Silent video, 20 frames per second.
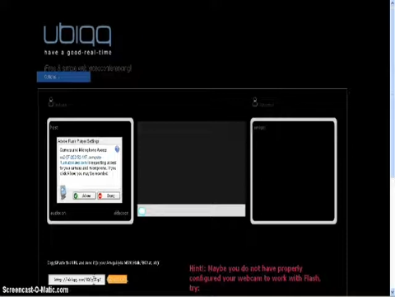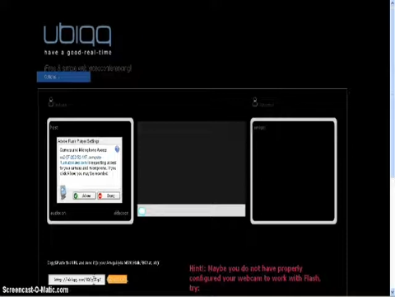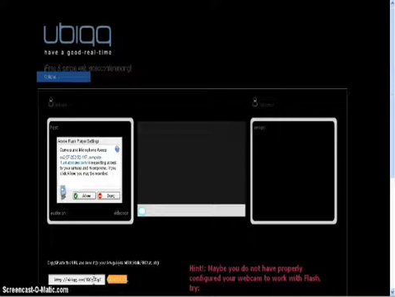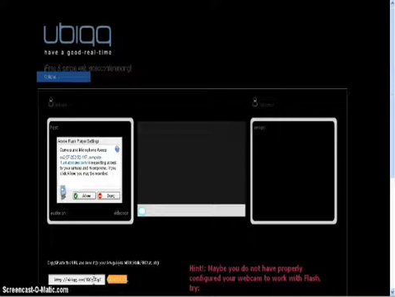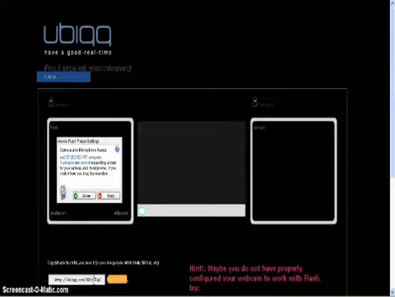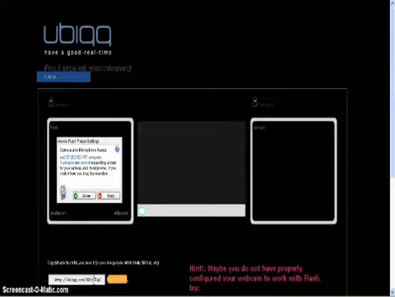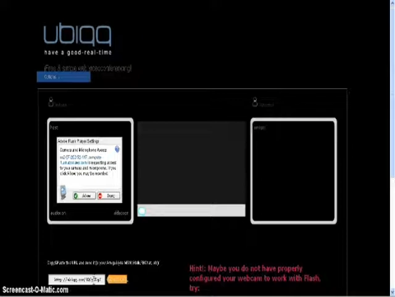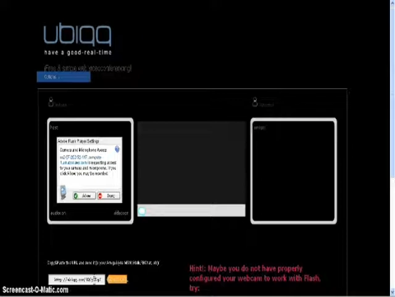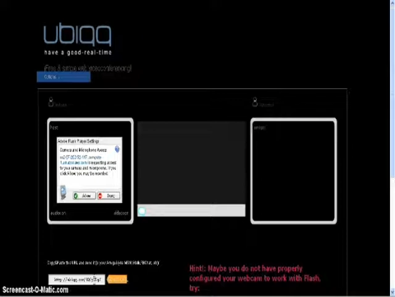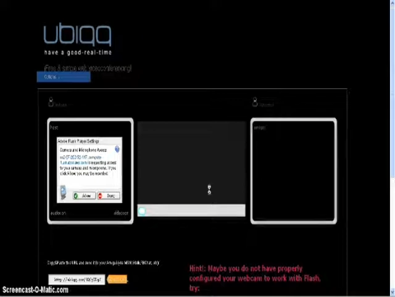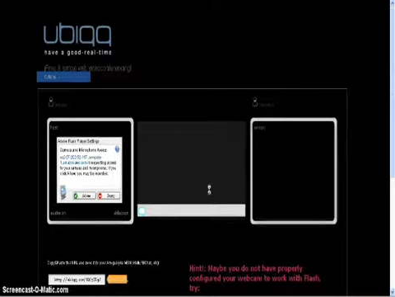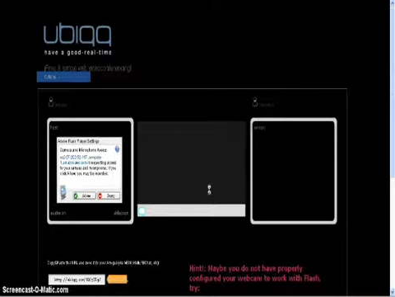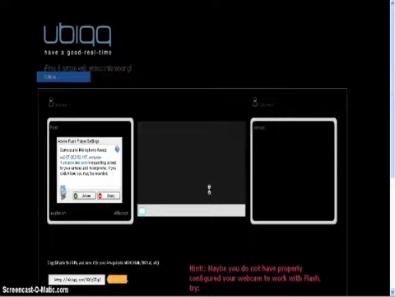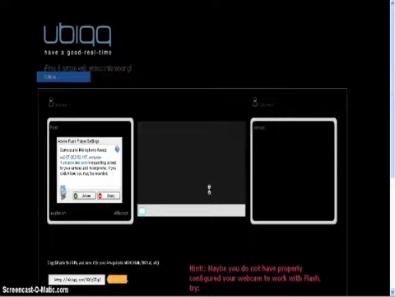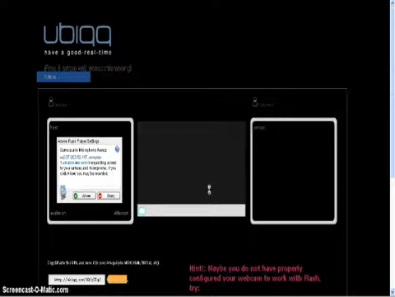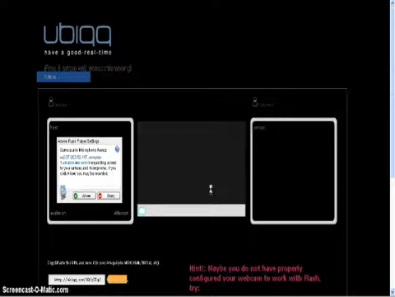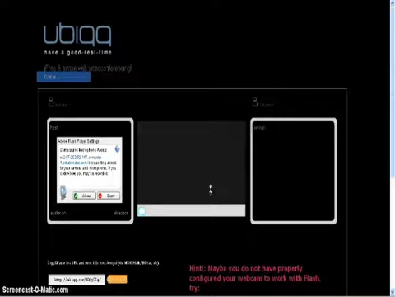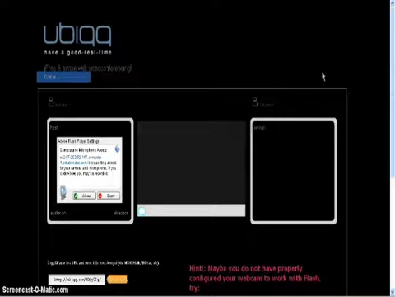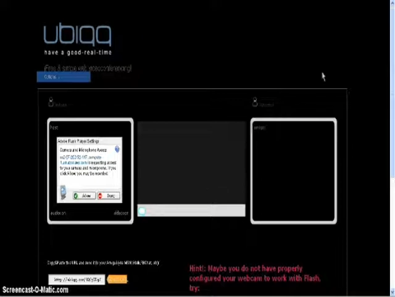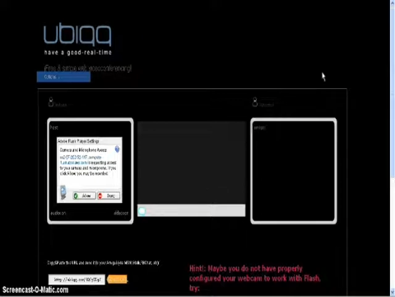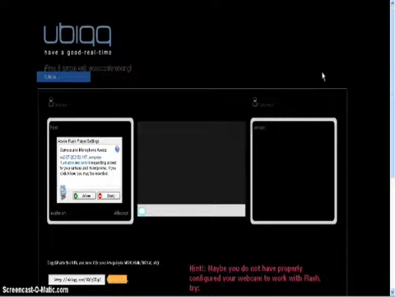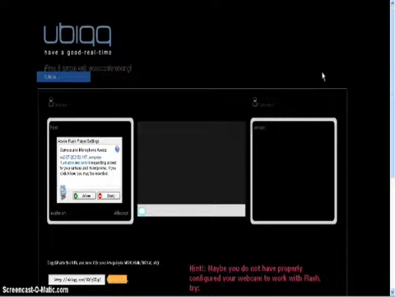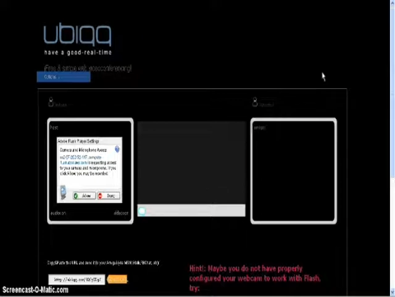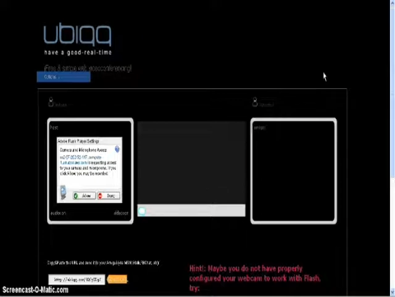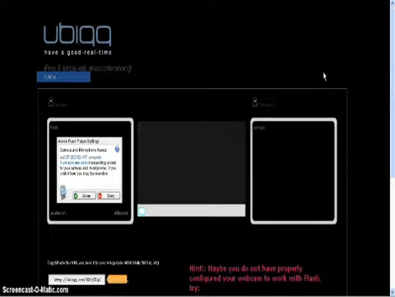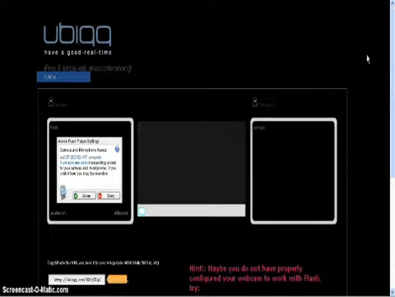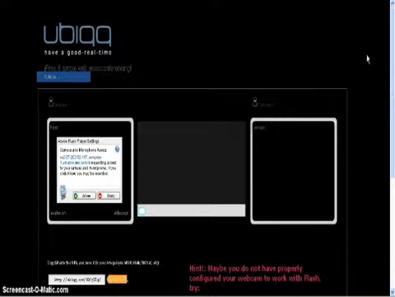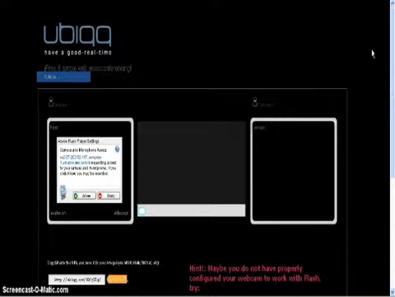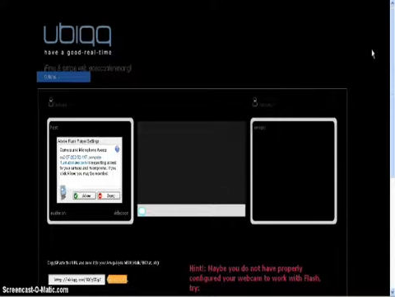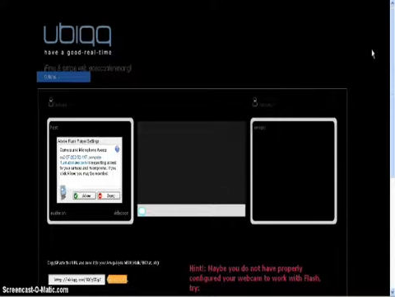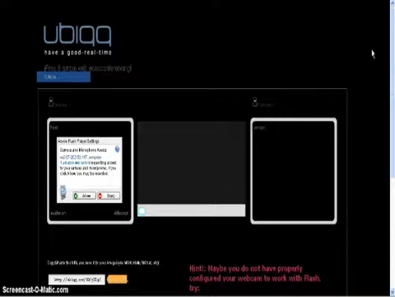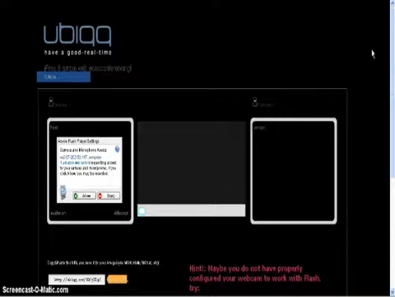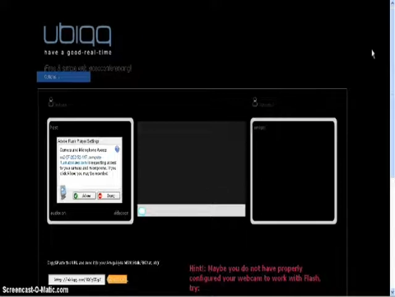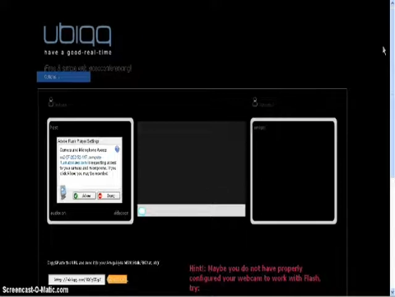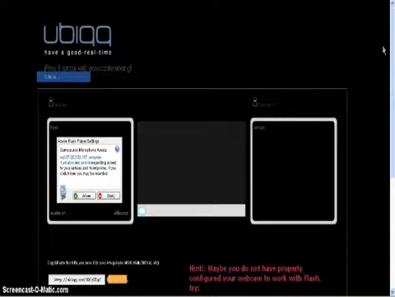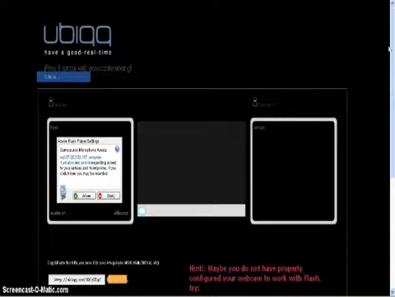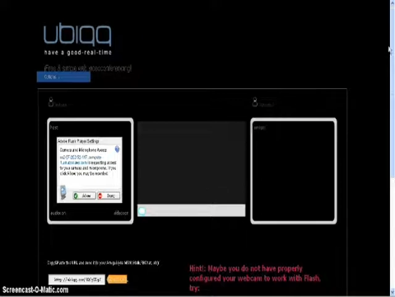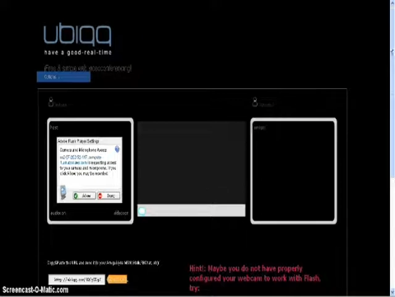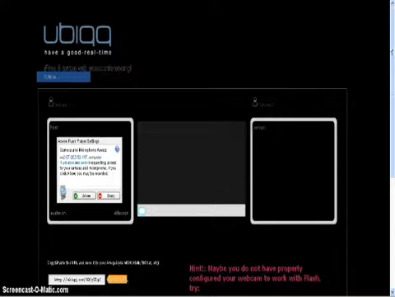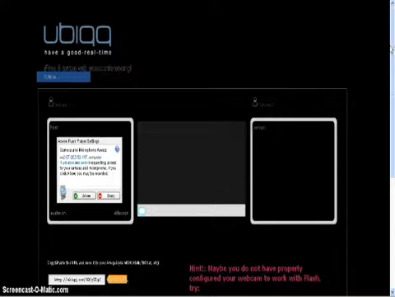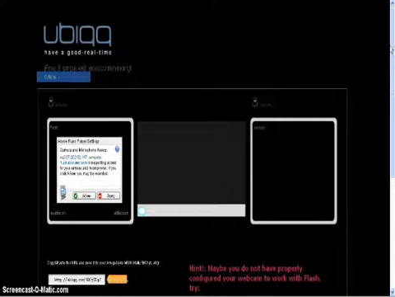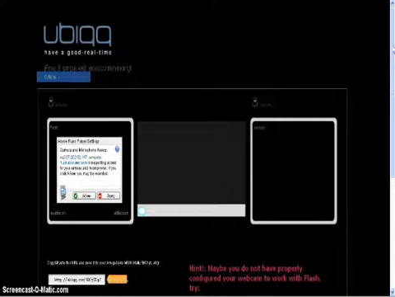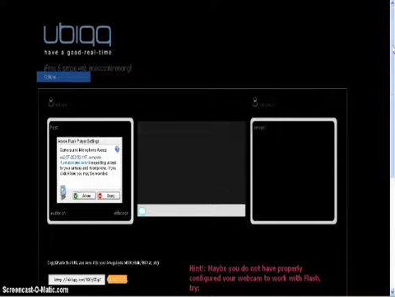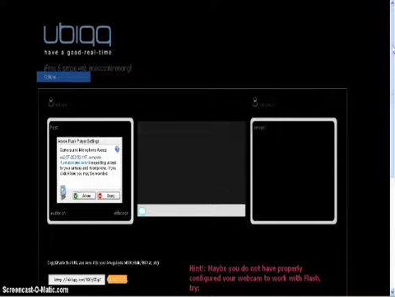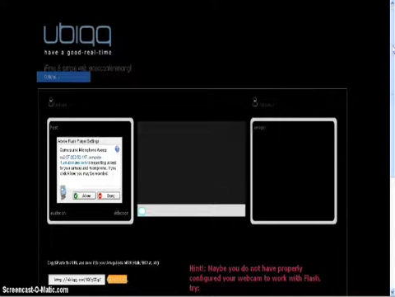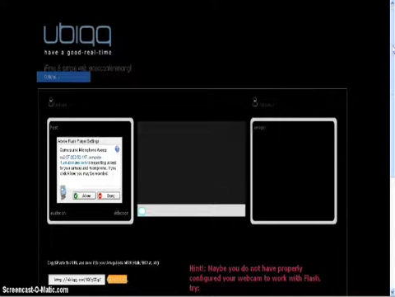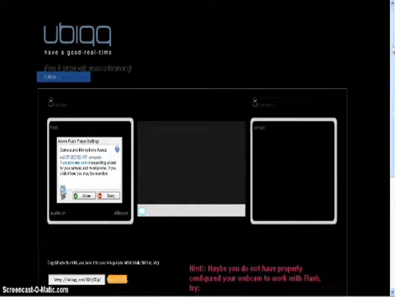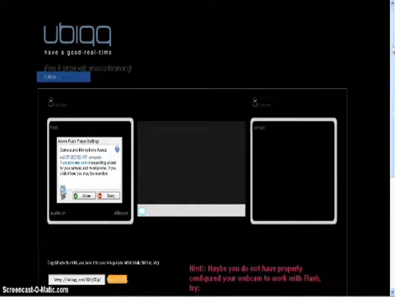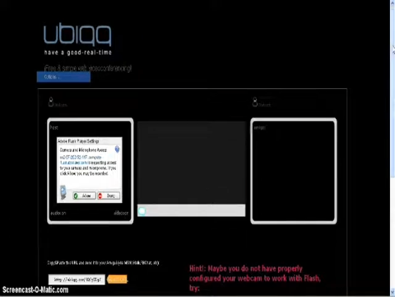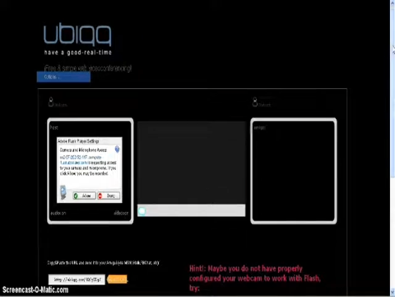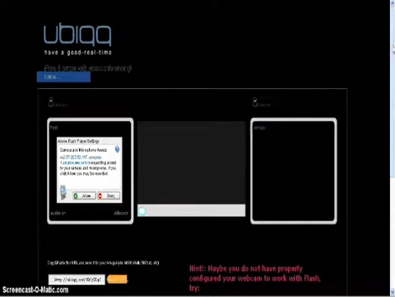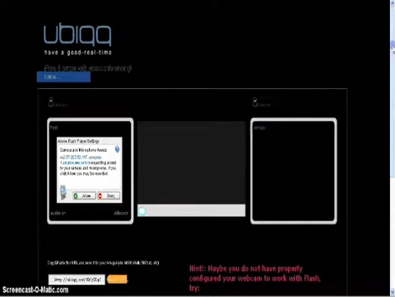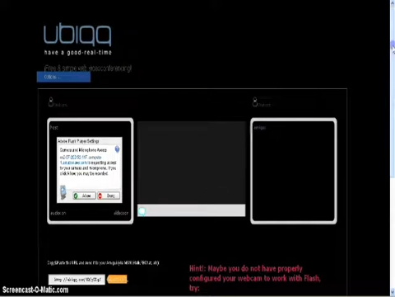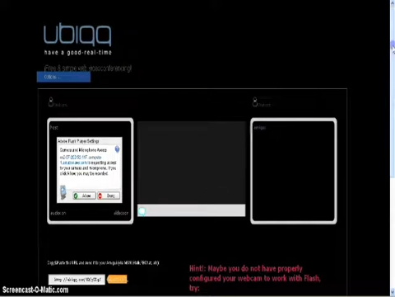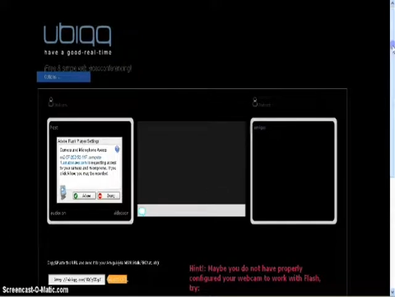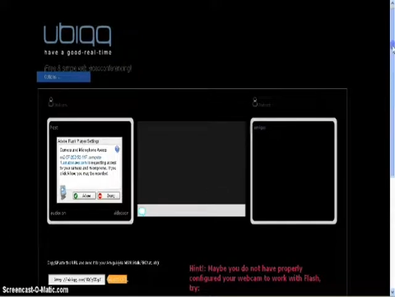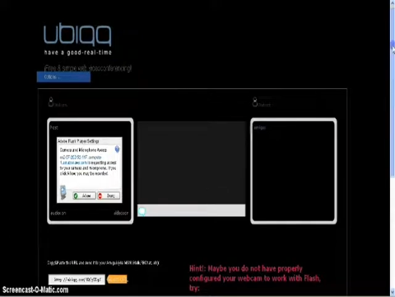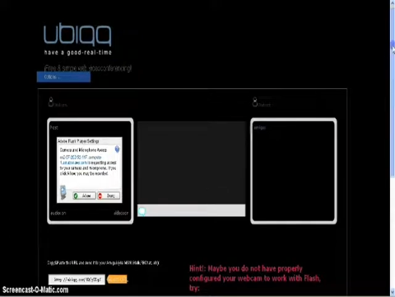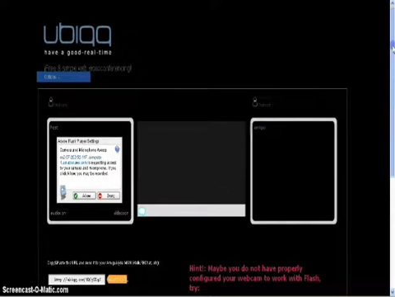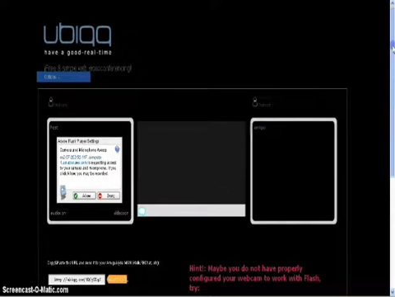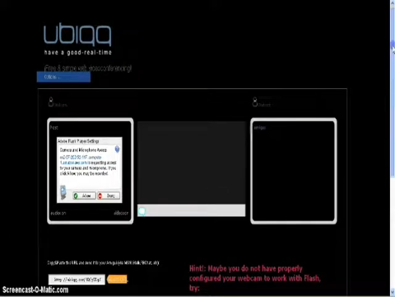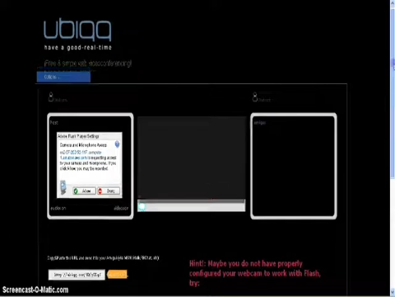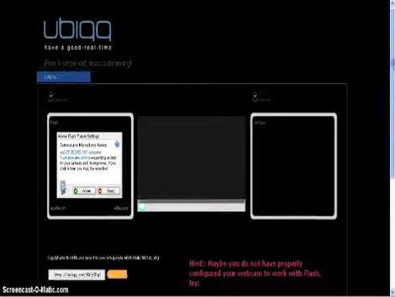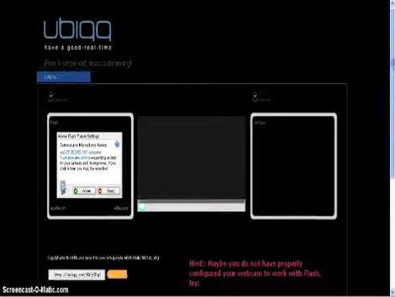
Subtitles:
[unreadable: no face in view]